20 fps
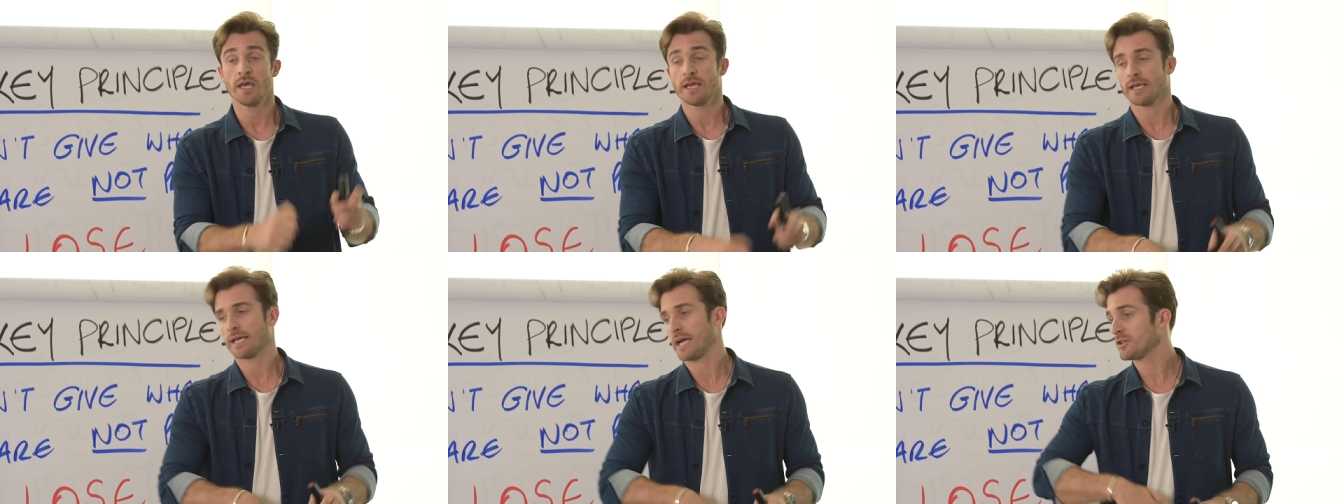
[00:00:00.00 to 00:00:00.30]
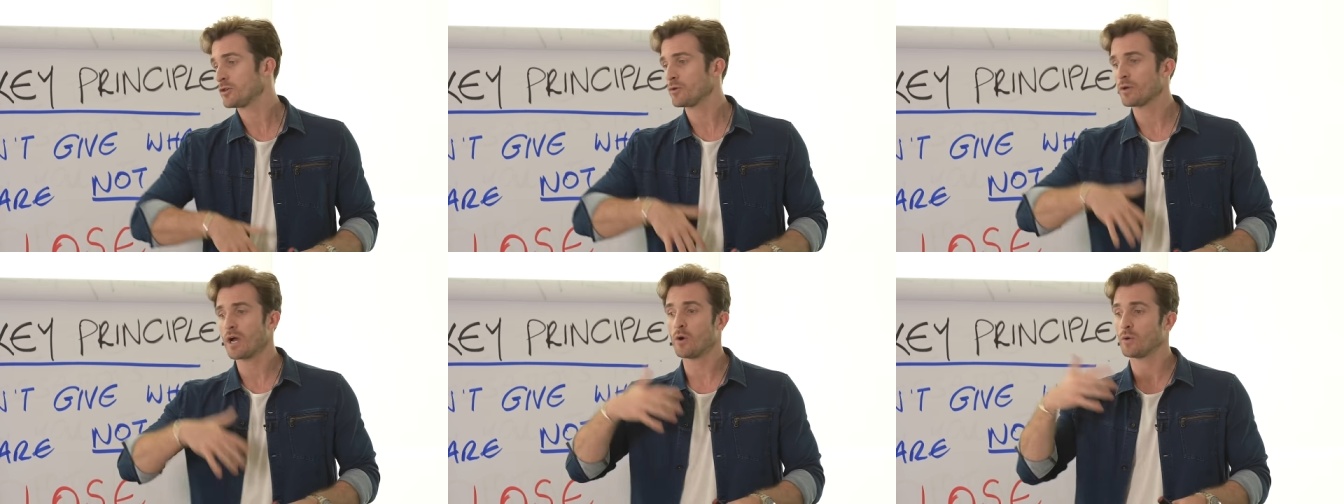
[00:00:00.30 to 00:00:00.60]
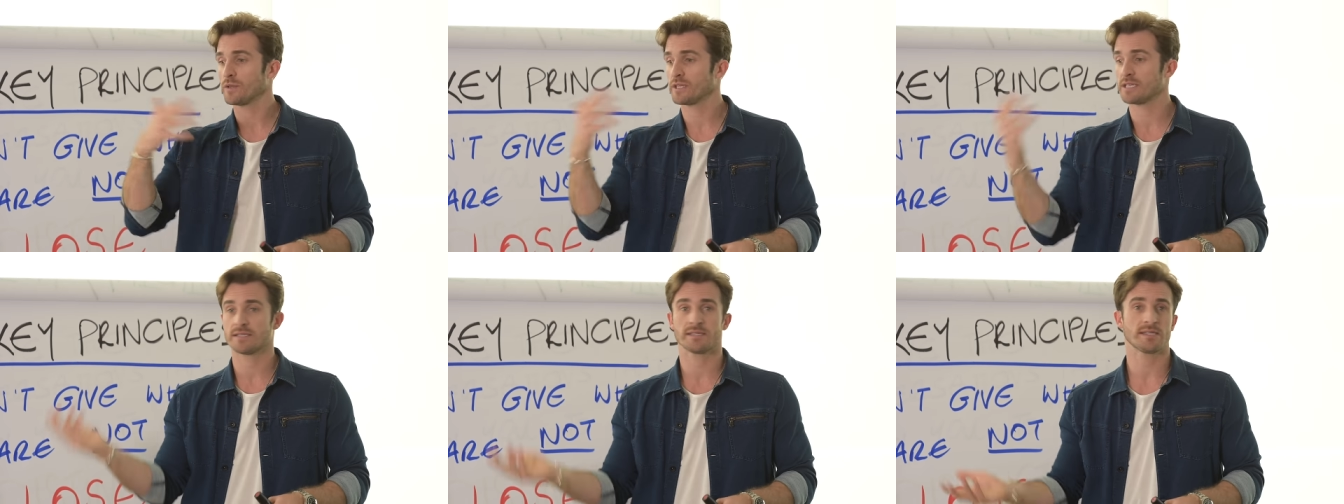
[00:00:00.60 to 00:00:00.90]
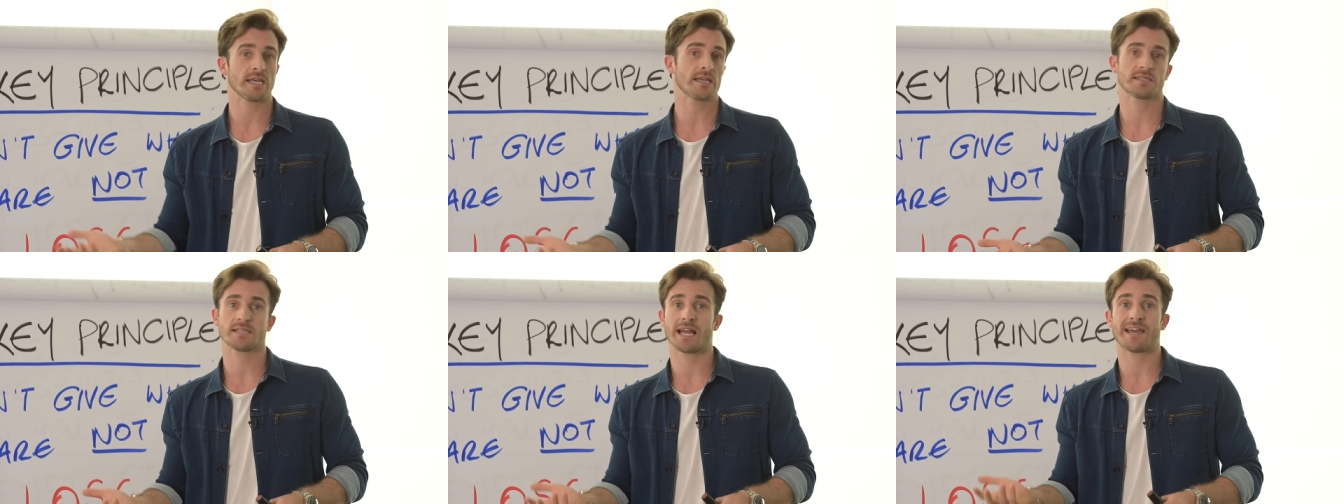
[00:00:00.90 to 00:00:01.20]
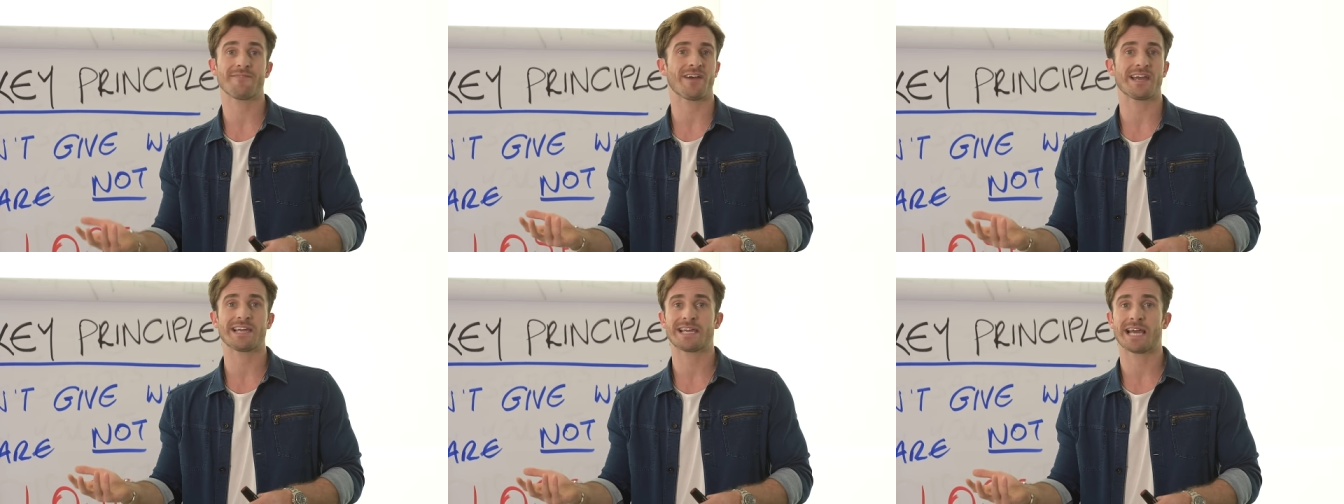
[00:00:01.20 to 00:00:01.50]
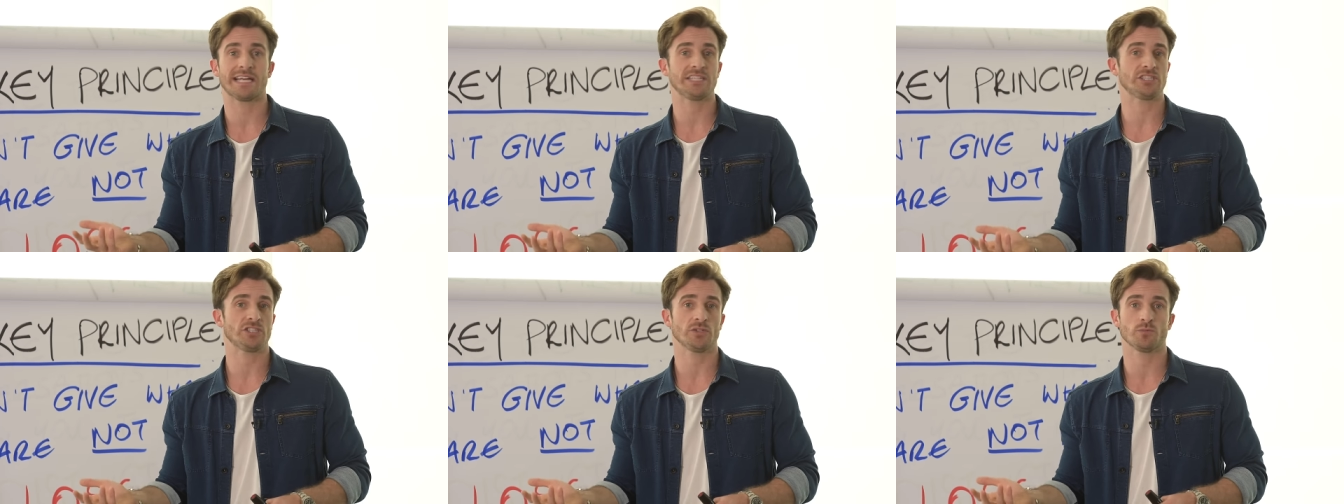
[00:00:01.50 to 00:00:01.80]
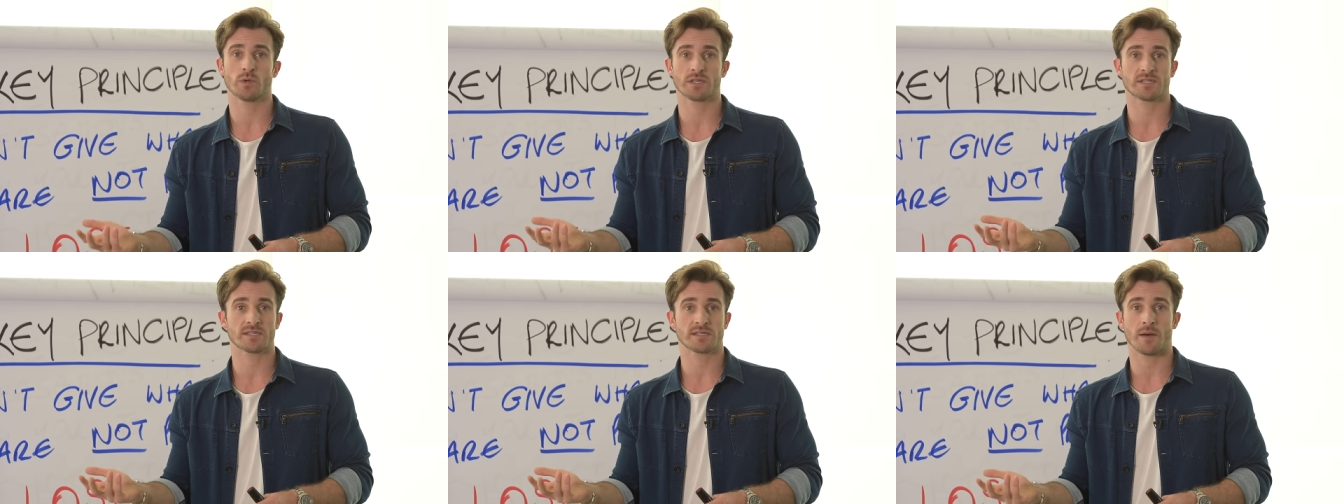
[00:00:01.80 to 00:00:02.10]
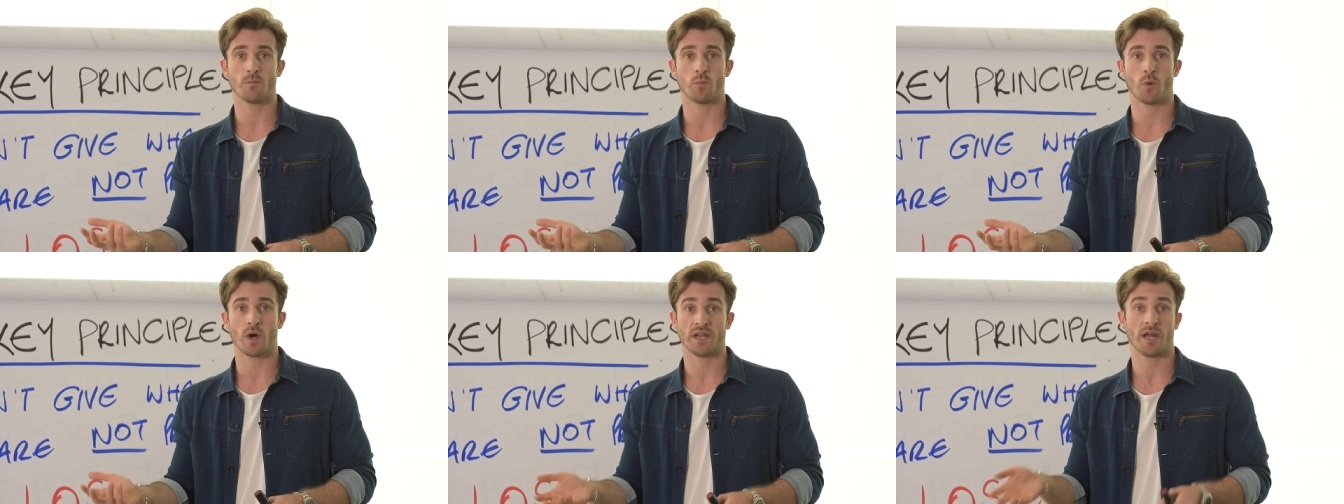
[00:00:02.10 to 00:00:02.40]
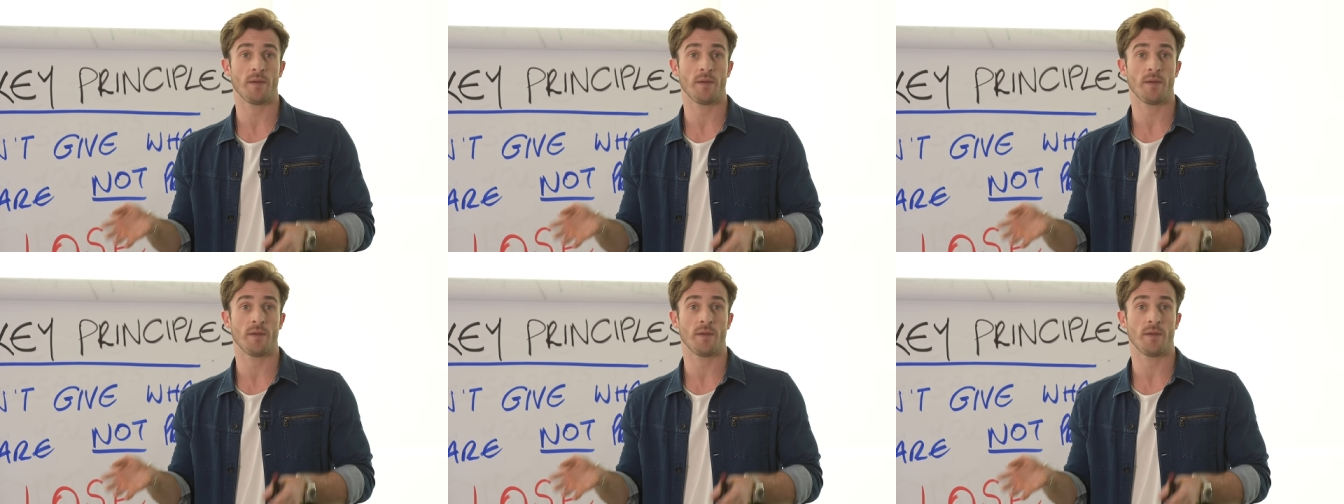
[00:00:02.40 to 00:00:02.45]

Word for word: Can you go on this 6-day vacation with someone